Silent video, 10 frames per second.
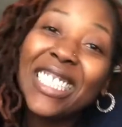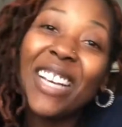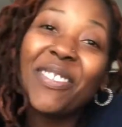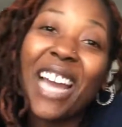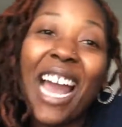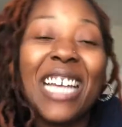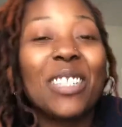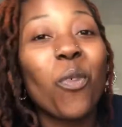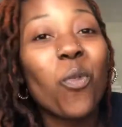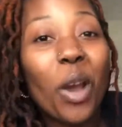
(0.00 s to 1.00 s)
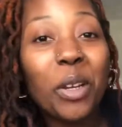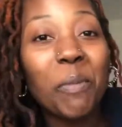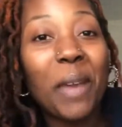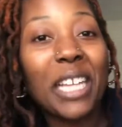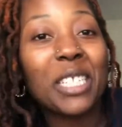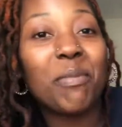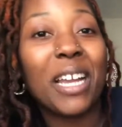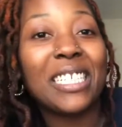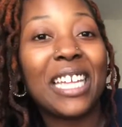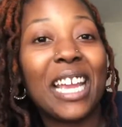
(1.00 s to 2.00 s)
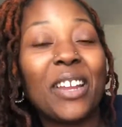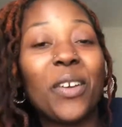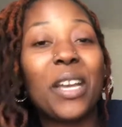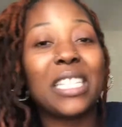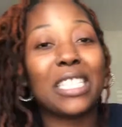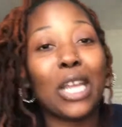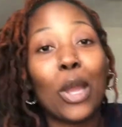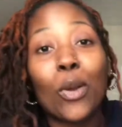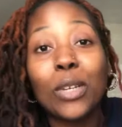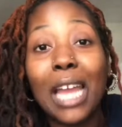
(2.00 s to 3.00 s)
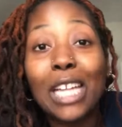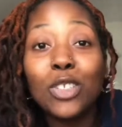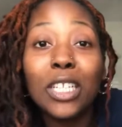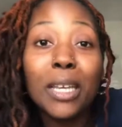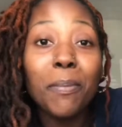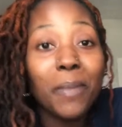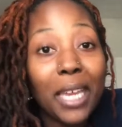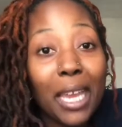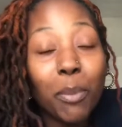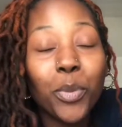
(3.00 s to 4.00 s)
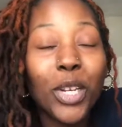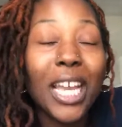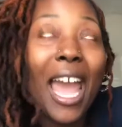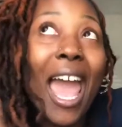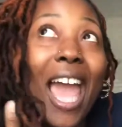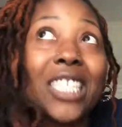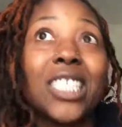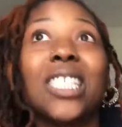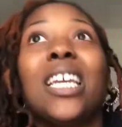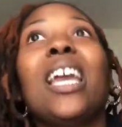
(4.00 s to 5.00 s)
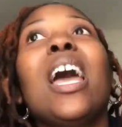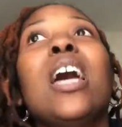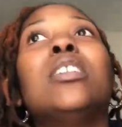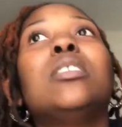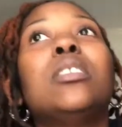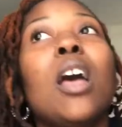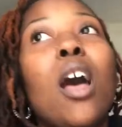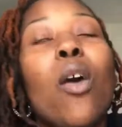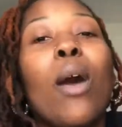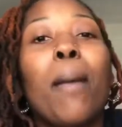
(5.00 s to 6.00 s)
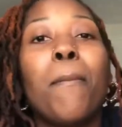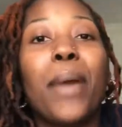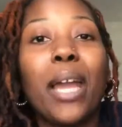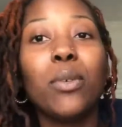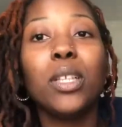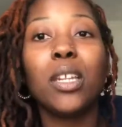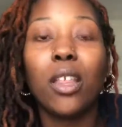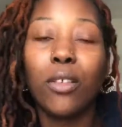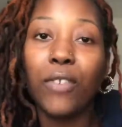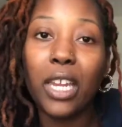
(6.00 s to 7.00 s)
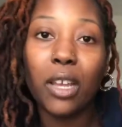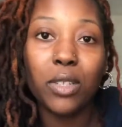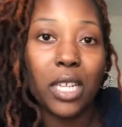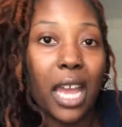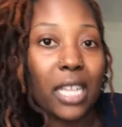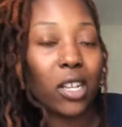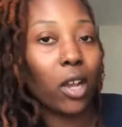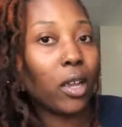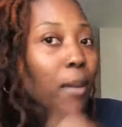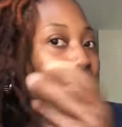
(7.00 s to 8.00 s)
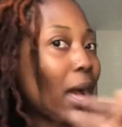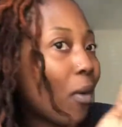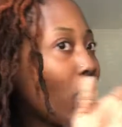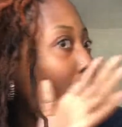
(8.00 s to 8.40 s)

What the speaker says: up, guys? Welcome back to my channel. It's your girl, Naturally B, Bria Ashley. So, I'm back with another video today talking about